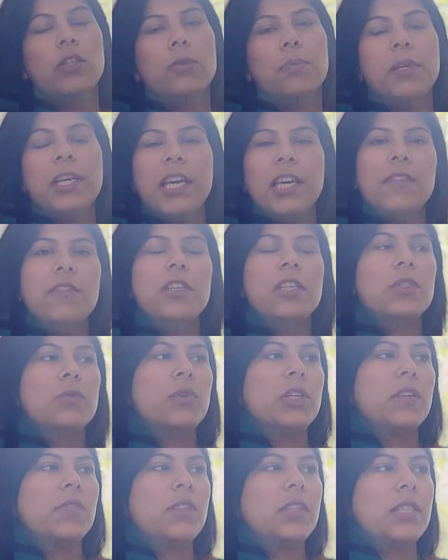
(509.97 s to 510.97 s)
behavior is
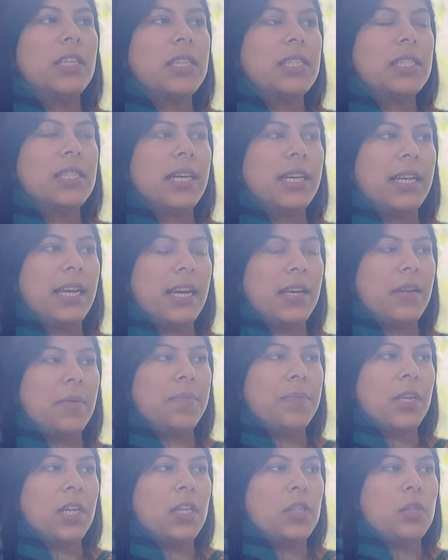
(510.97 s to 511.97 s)
one of the things that
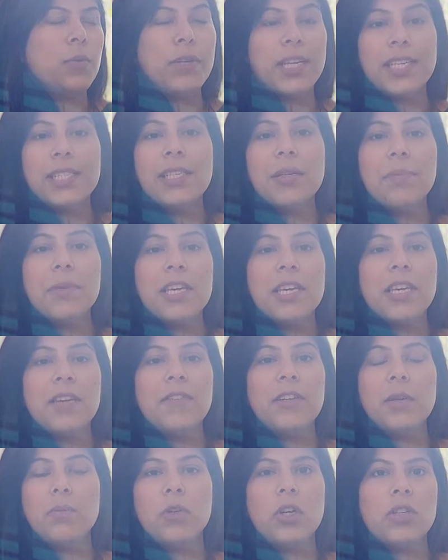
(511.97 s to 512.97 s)
so when I say
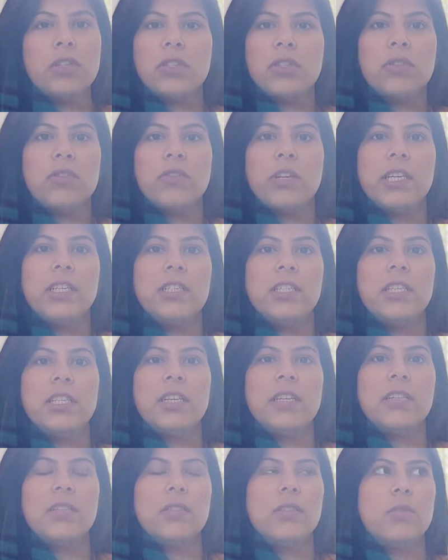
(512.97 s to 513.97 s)
behavior, I'm not
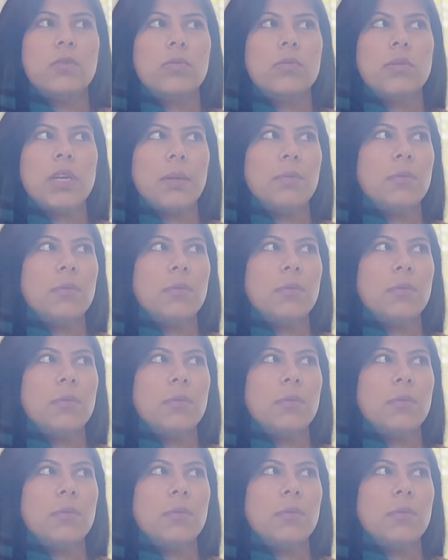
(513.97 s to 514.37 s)
strategic. I'm